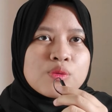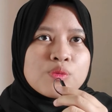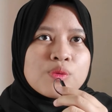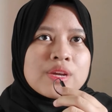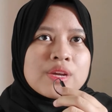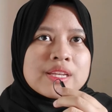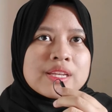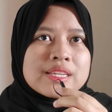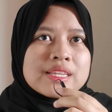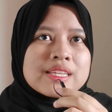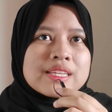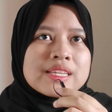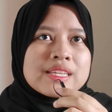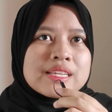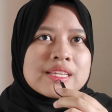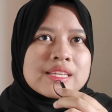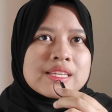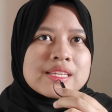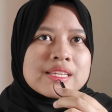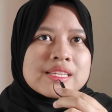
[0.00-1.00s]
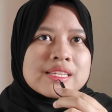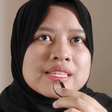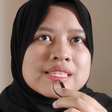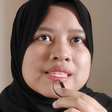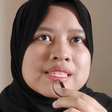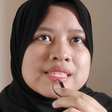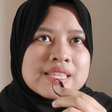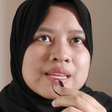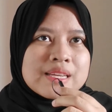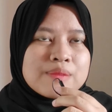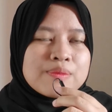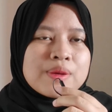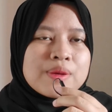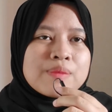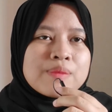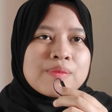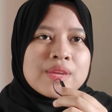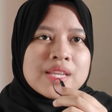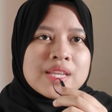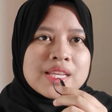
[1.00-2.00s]
what is said by
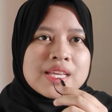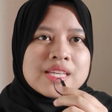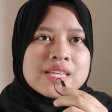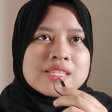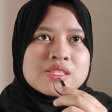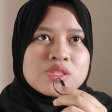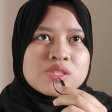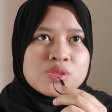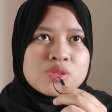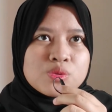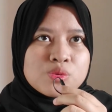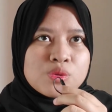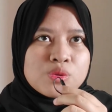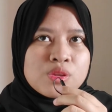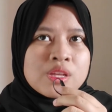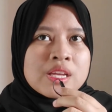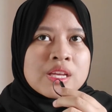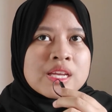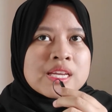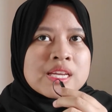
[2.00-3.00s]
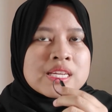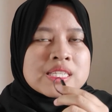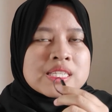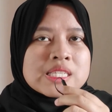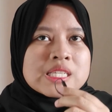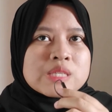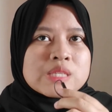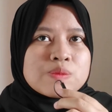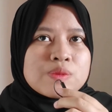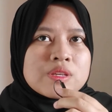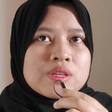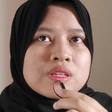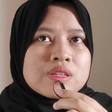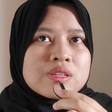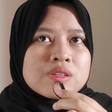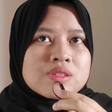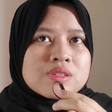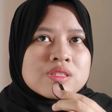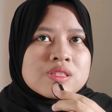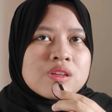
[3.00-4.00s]
many as truth just
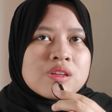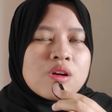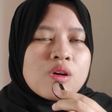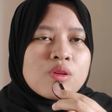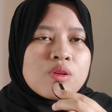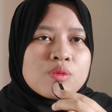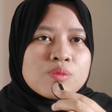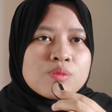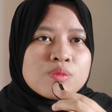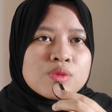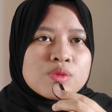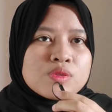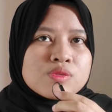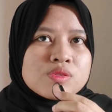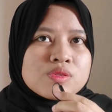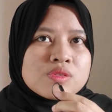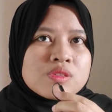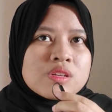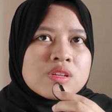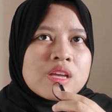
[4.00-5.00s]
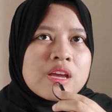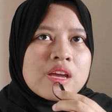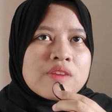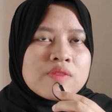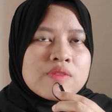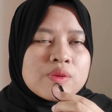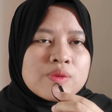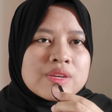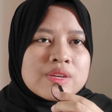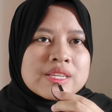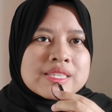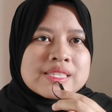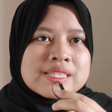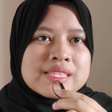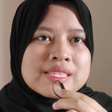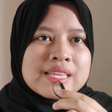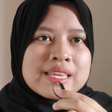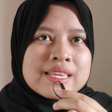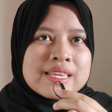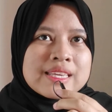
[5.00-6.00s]
because almost everyone is
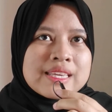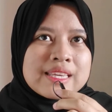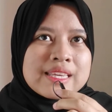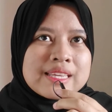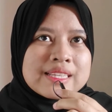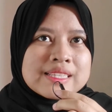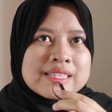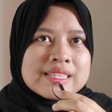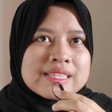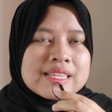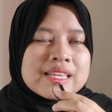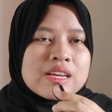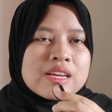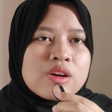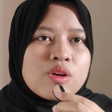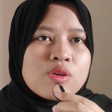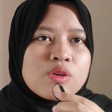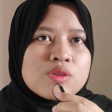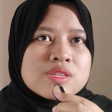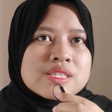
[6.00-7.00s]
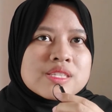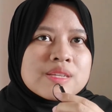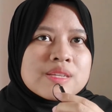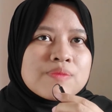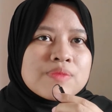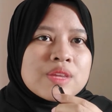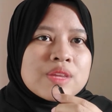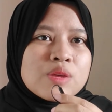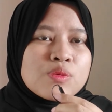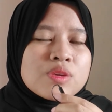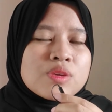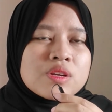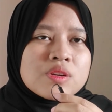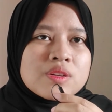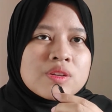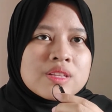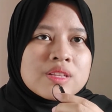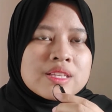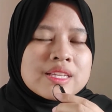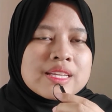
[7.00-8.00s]
saying it, or sometimes we
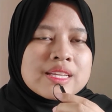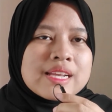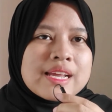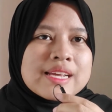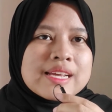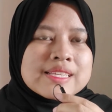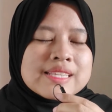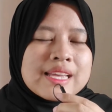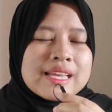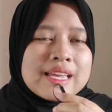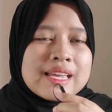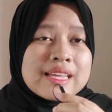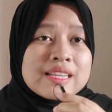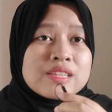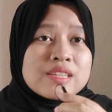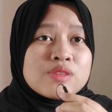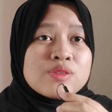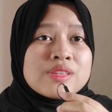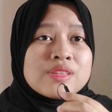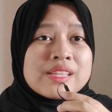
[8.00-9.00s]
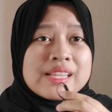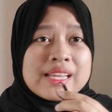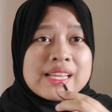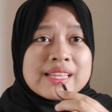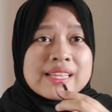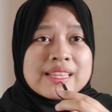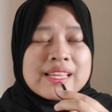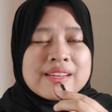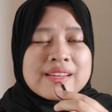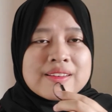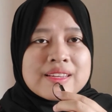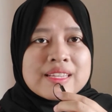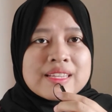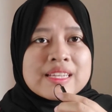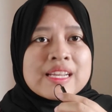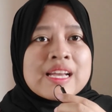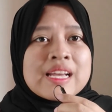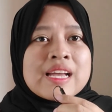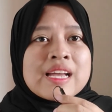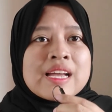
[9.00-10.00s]
call it as an
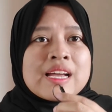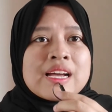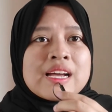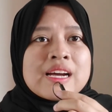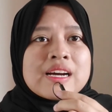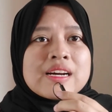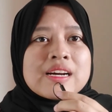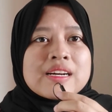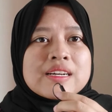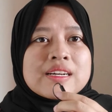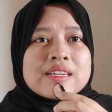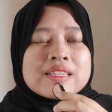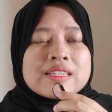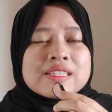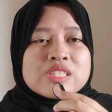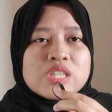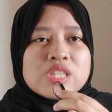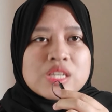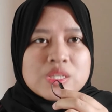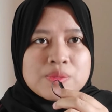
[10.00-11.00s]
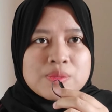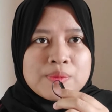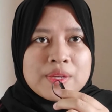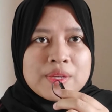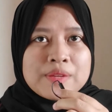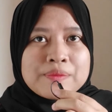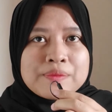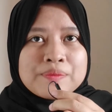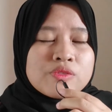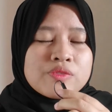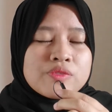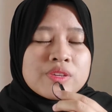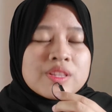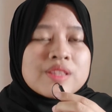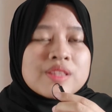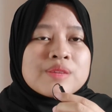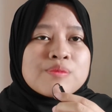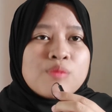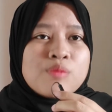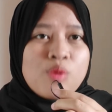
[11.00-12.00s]
utilitarian judgment.
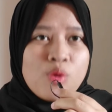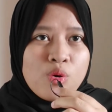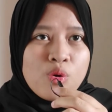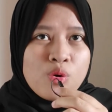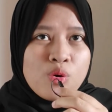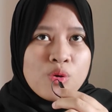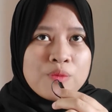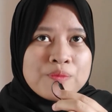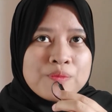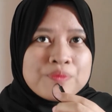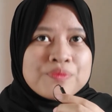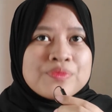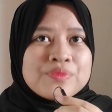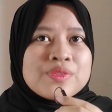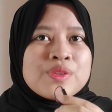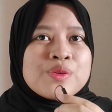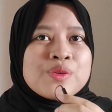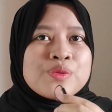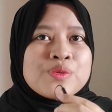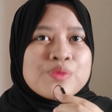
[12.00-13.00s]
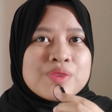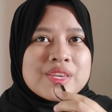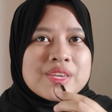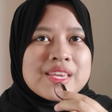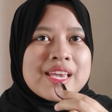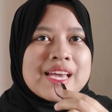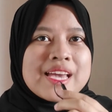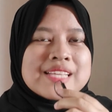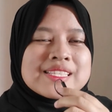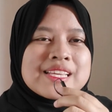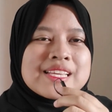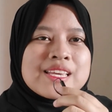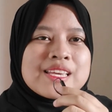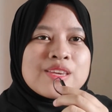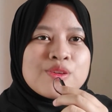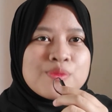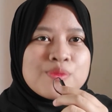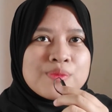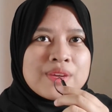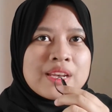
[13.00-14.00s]
Furthermore, we as a
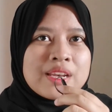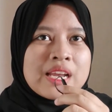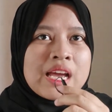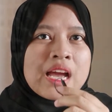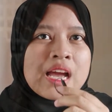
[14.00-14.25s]
human